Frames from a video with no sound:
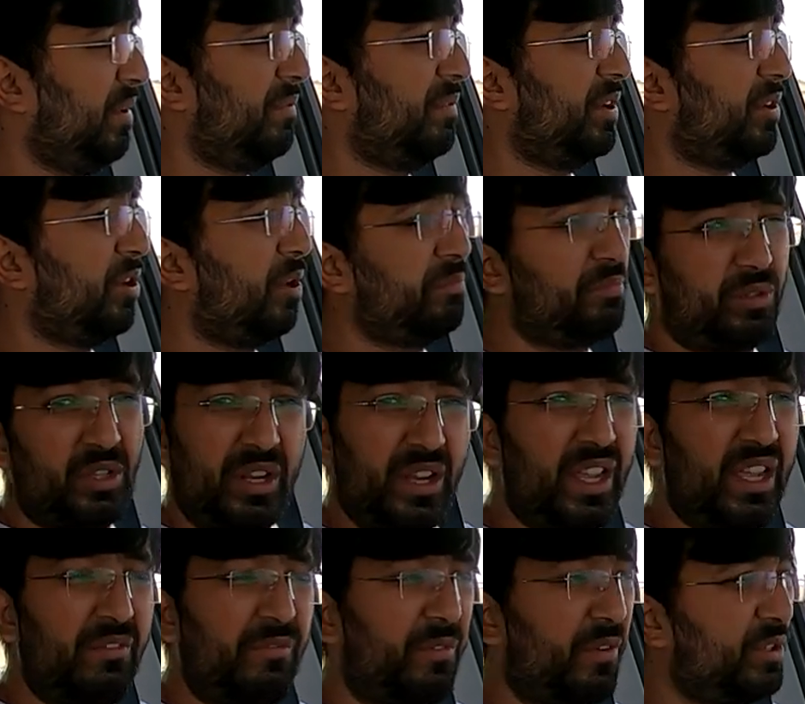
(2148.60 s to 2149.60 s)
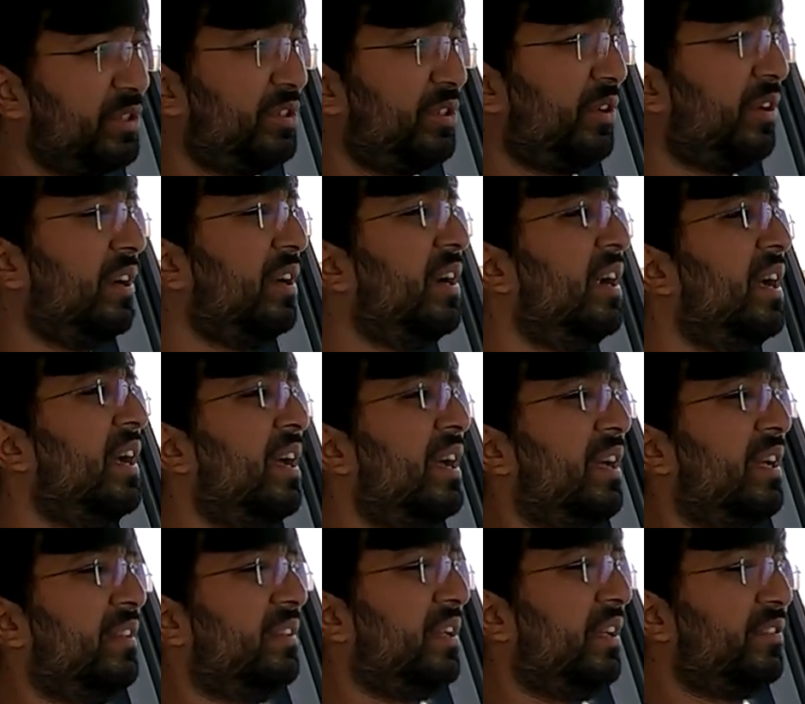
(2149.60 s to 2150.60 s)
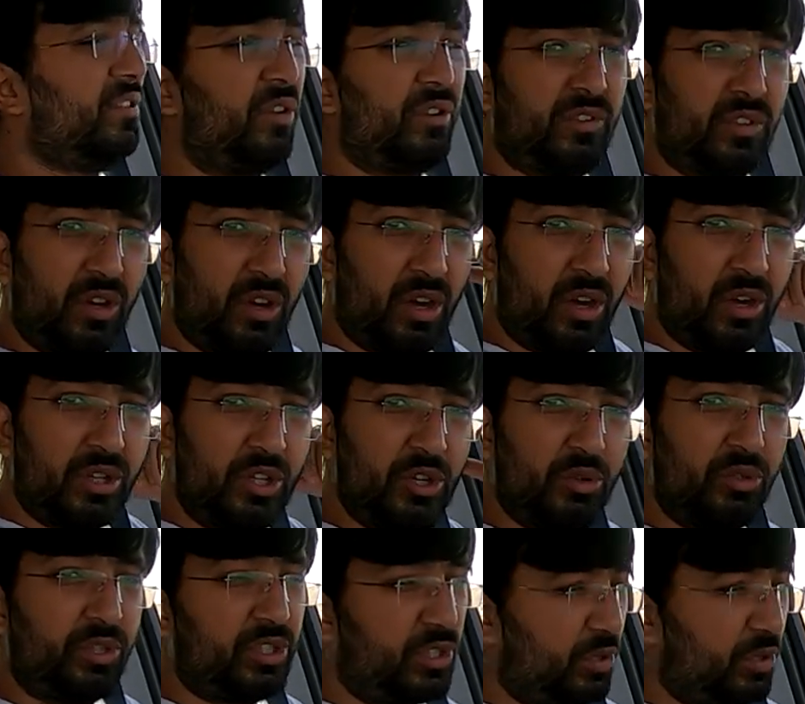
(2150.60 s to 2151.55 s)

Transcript: of the top three for sure there's also a huge